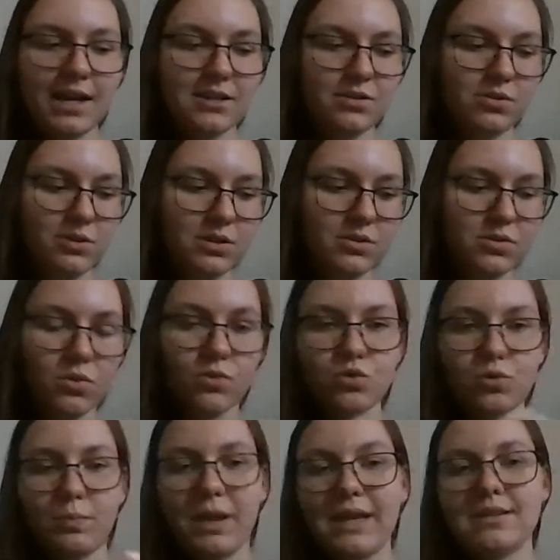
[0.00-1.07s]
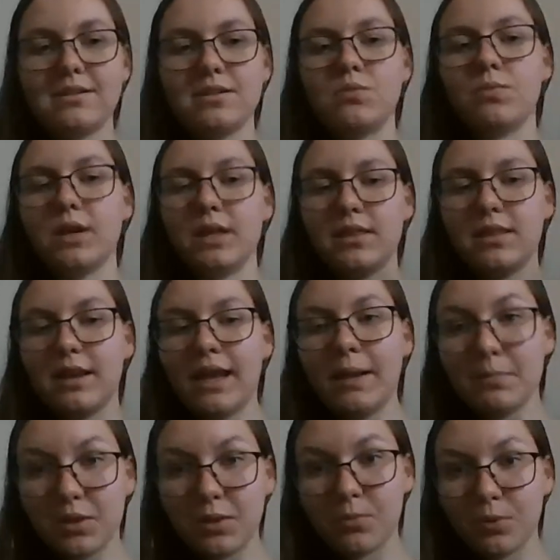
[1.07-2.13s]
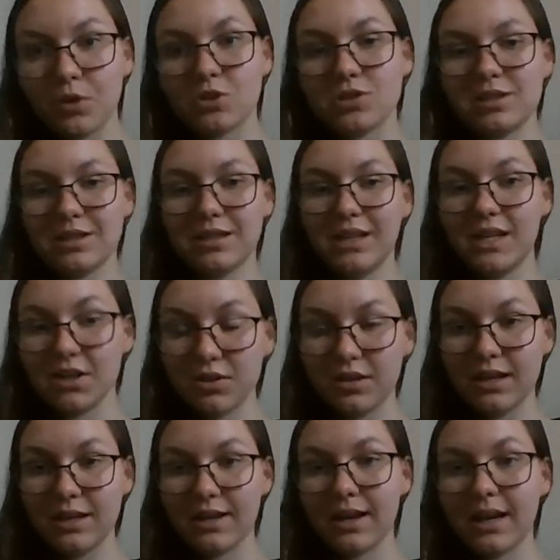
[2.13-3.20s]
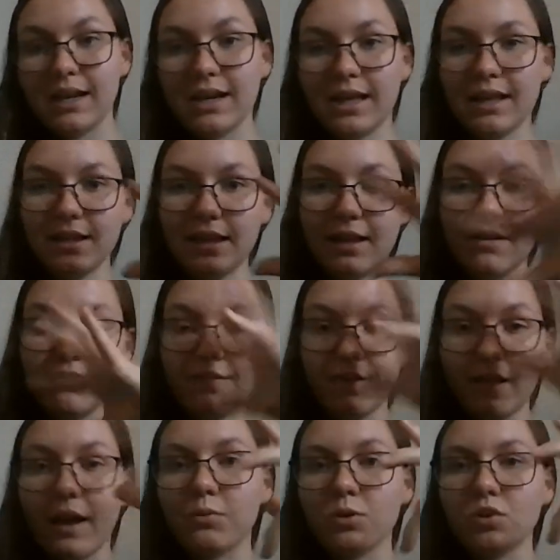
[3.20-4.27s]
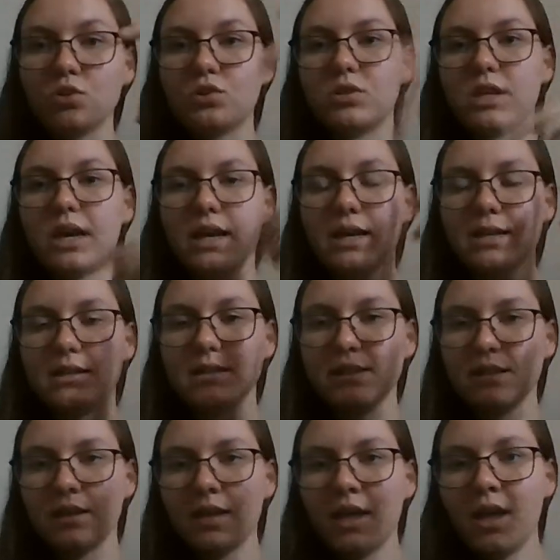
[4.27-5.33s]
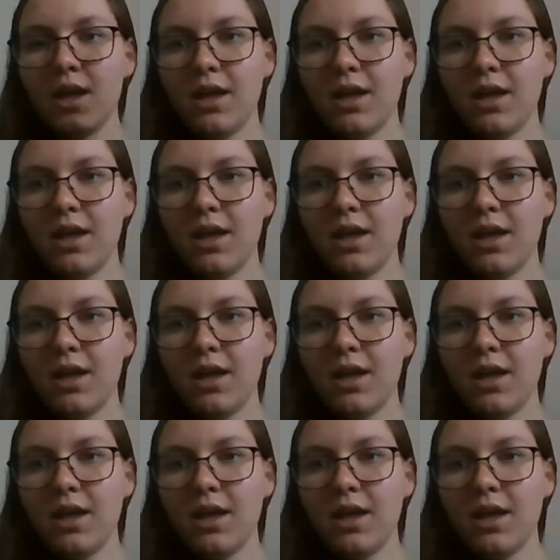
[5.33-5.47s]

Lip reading: And so these skulls are painted with the name of the person, the year they died, and then flowers and